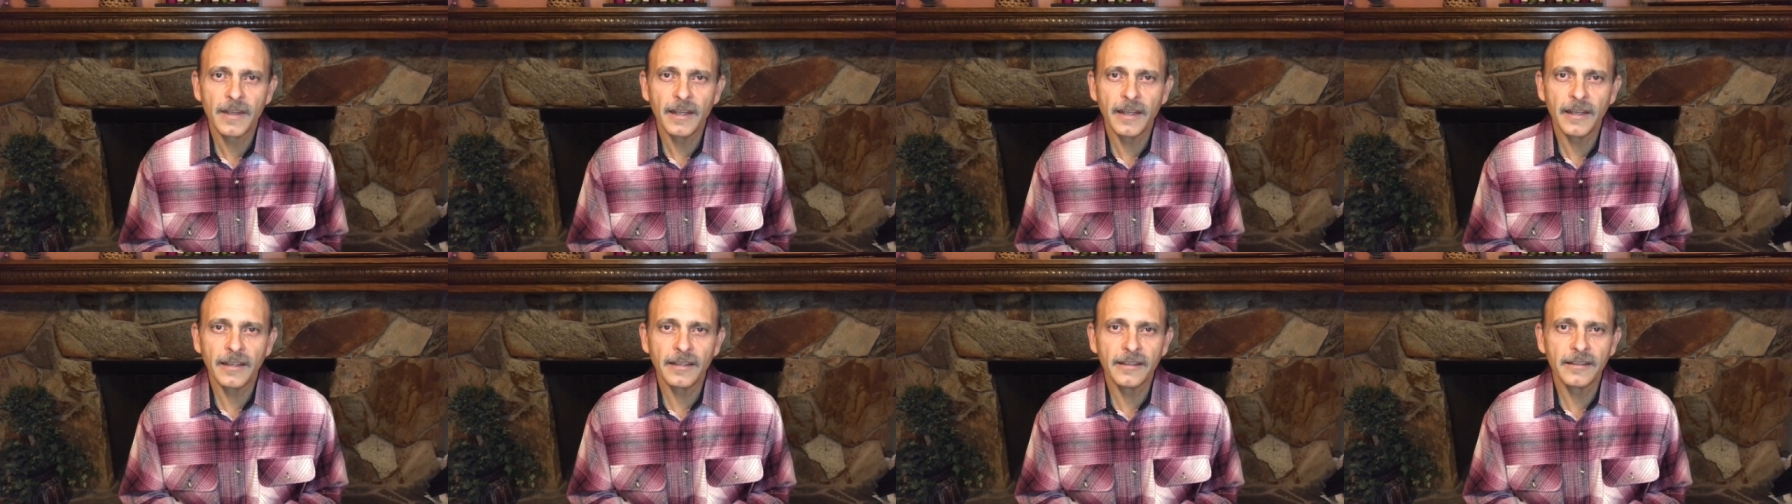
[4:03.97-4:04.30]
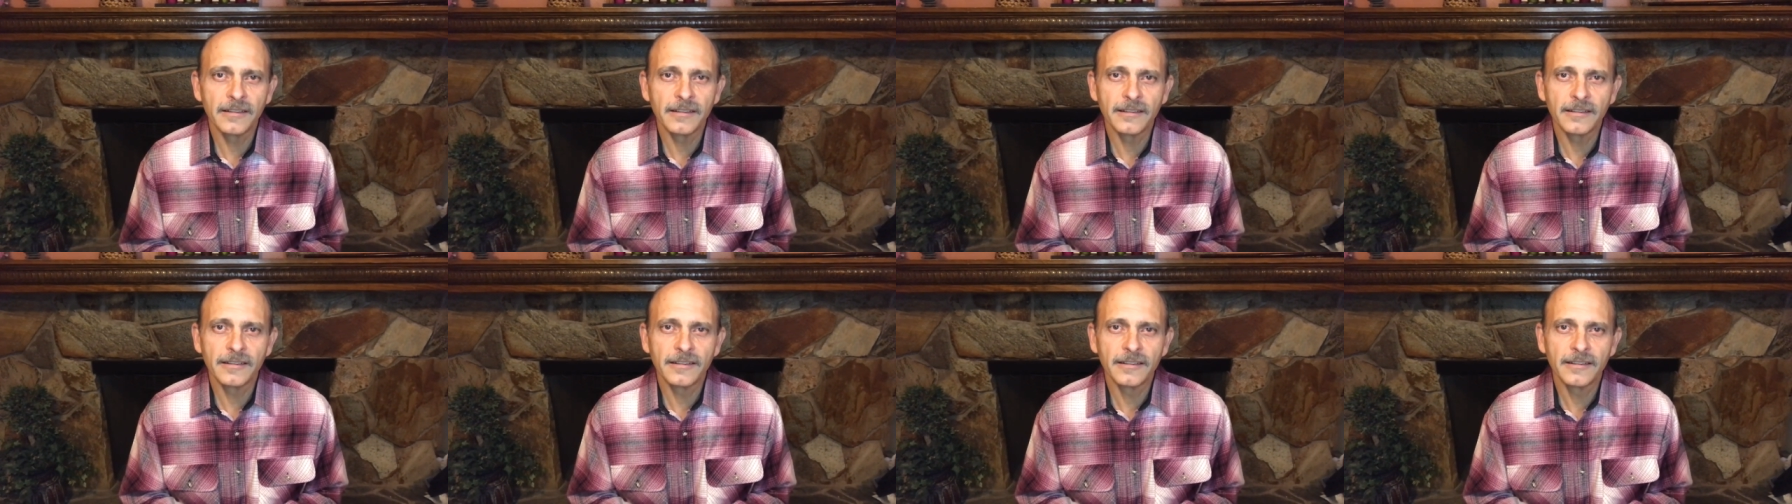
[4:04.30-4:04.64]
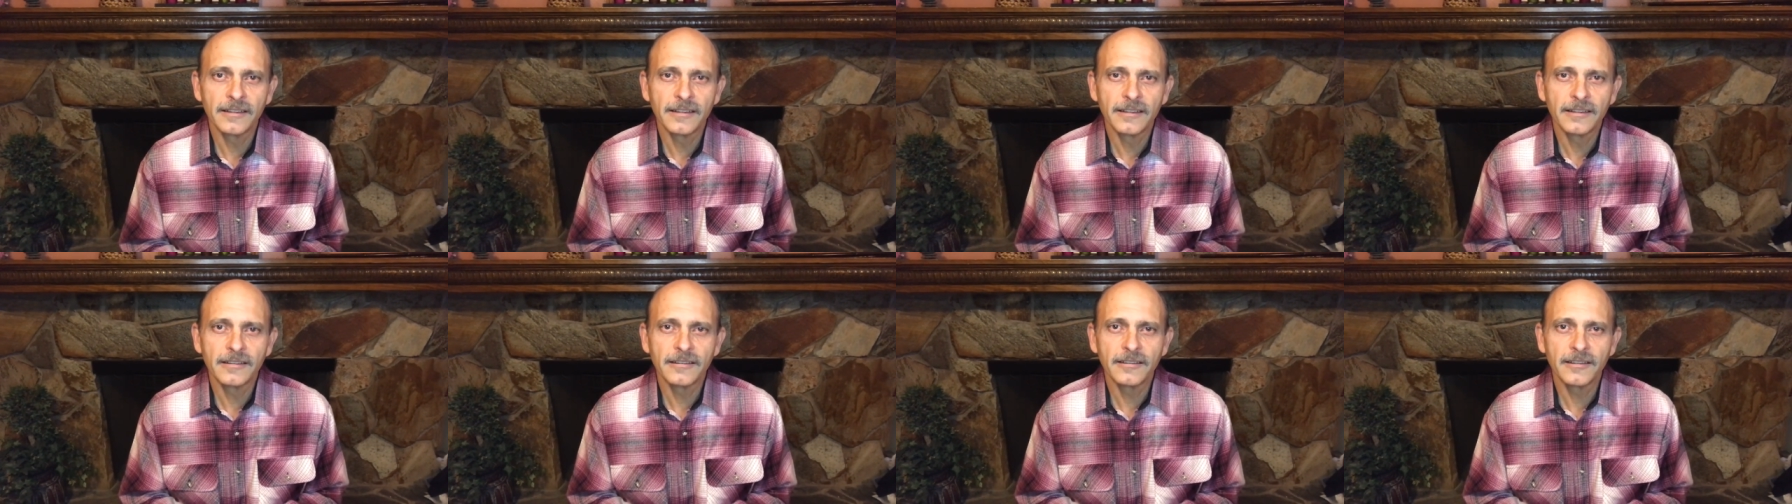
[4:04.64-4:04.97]
and
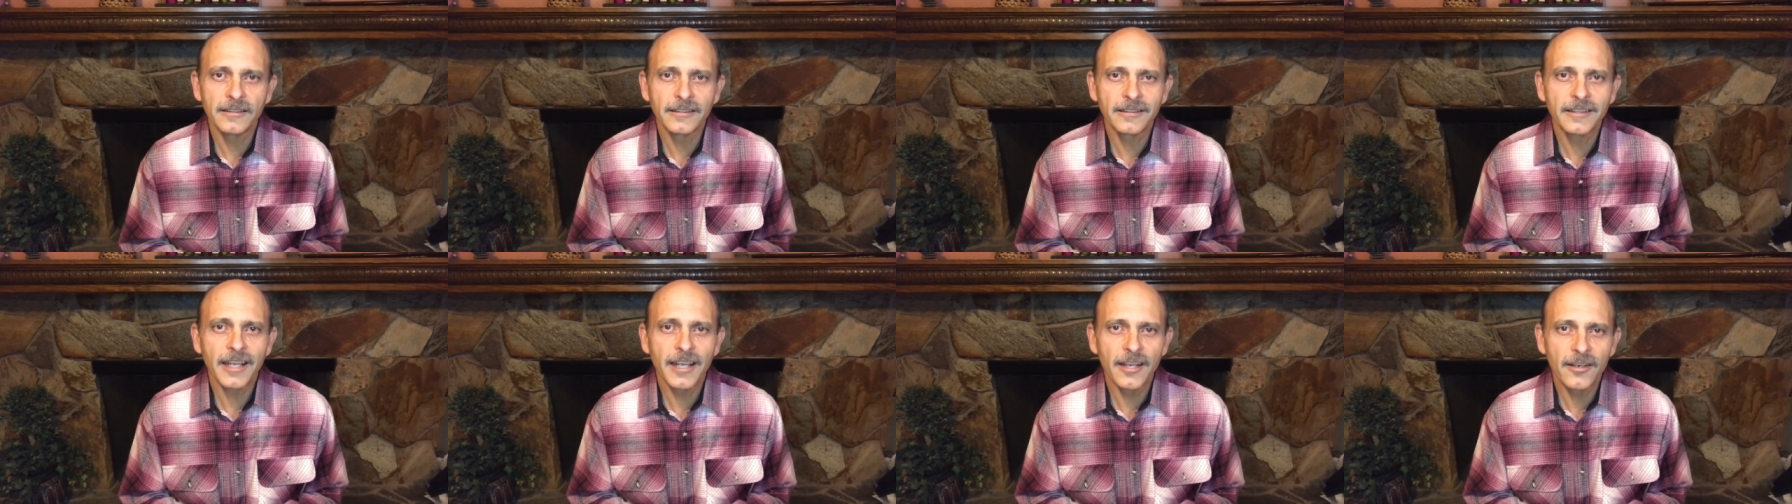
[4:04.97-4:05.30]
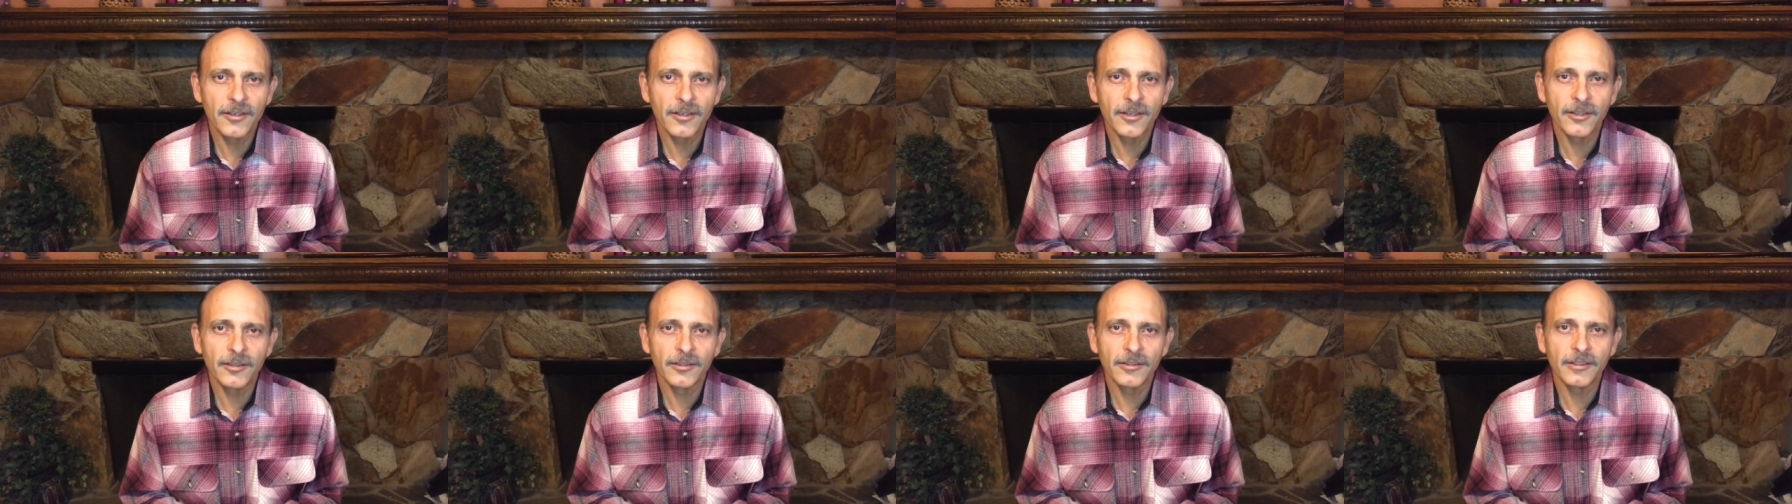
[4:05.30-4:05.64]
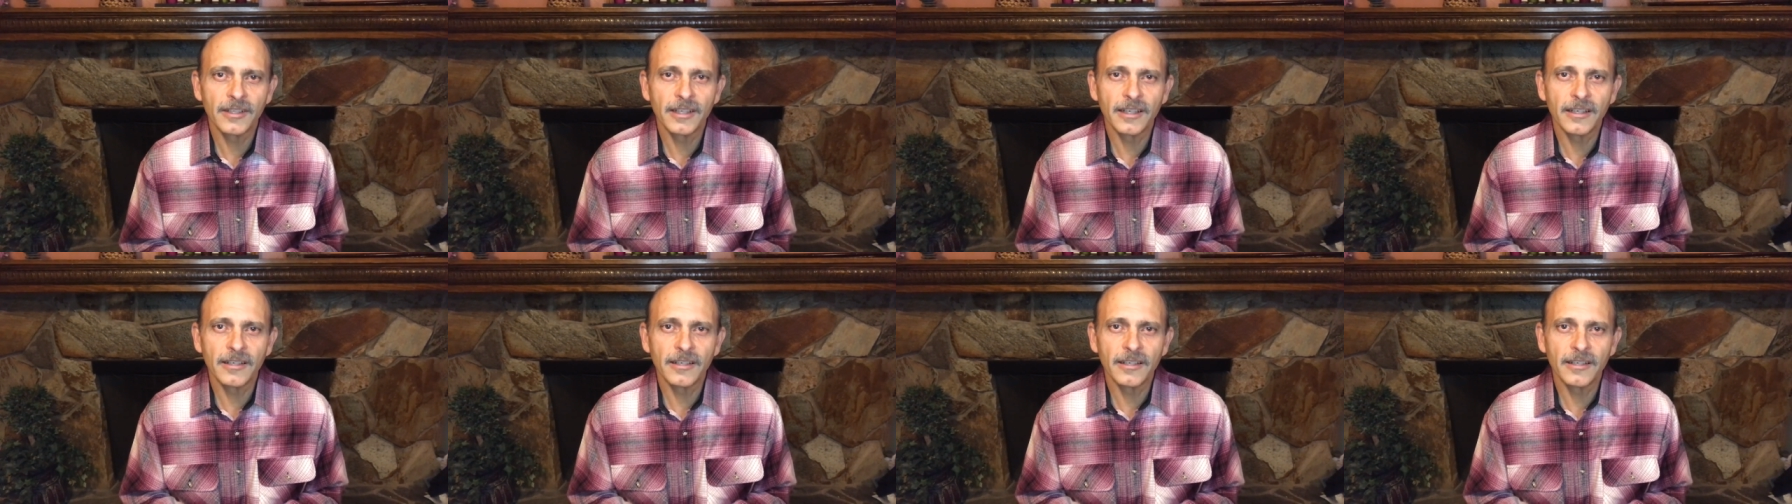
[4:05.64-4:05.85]
just take note